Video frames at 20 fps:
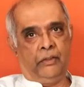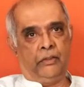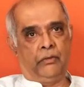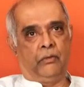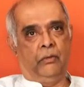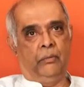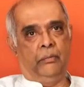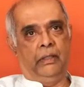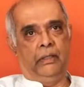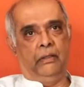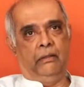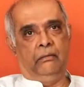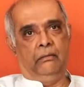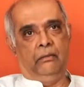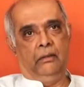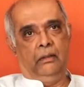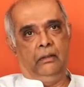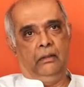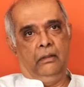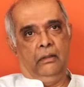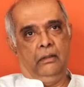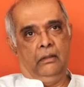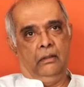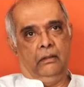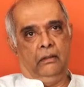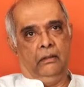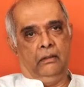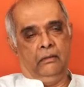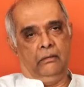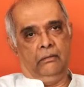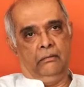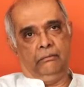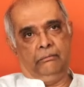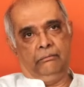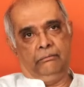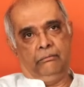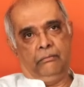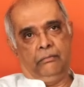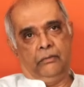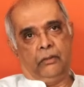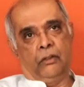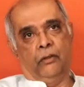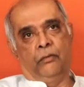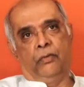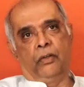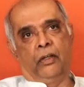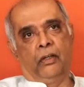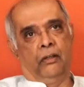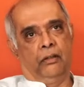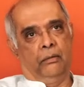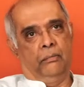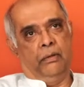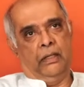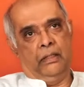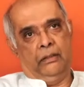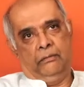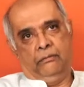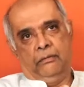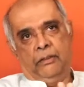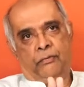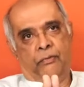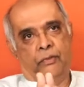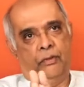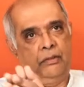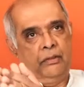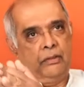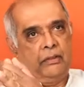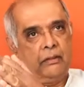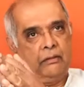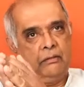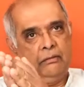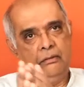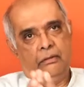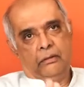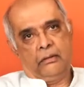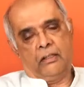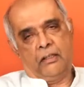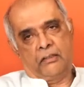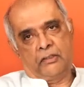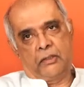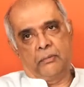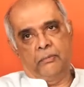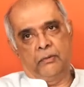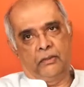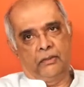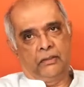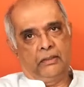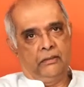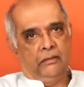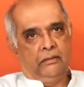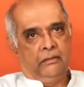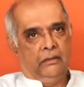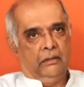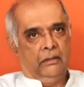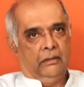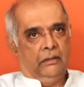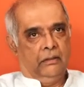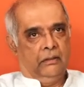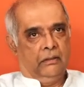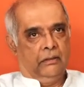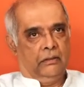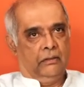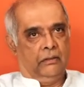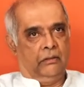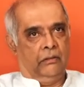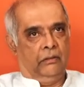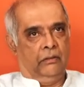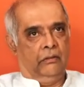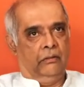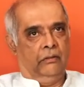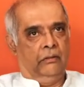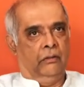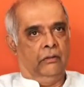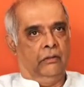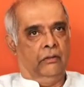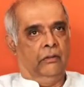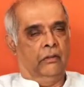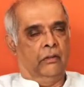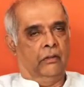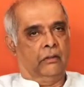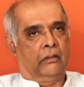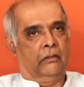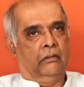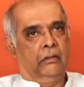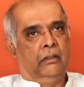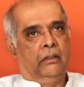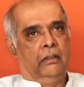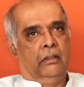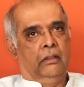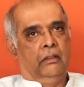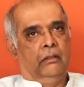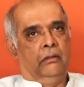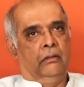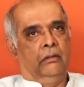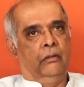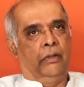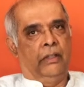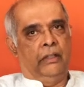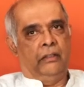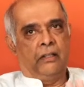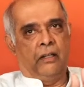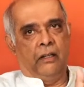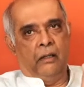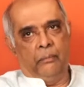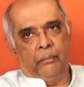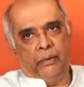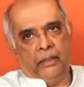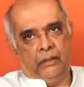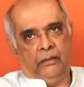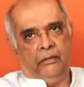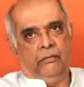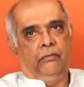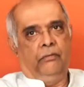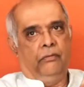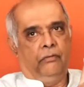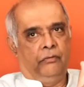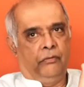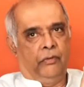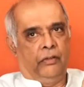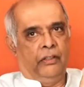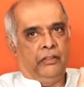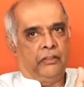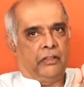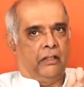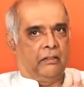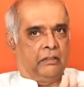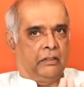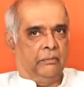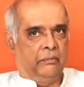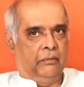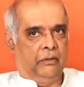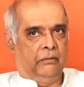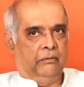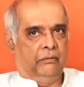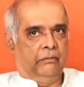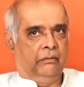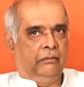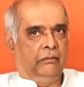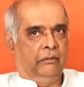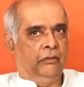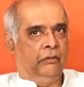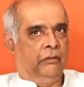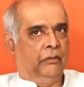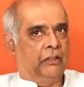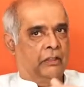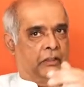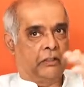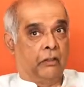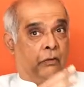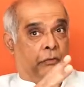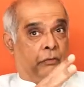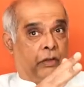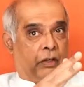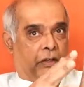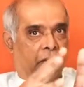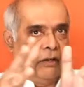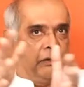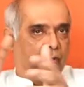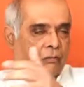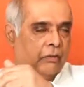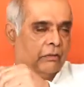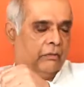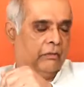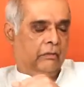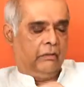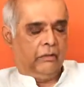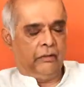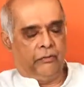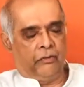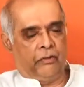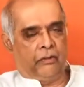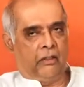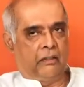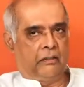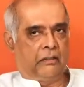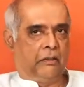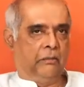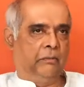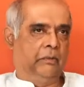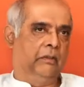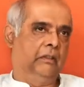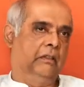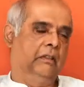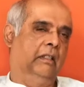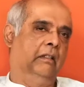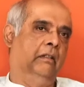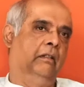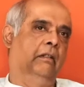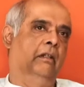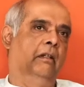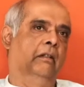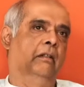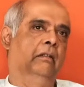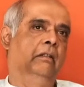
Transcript: Which could be, you know, configured by different customers. So you're not doing tailor-made for each customer. You're just configuring for different customers. And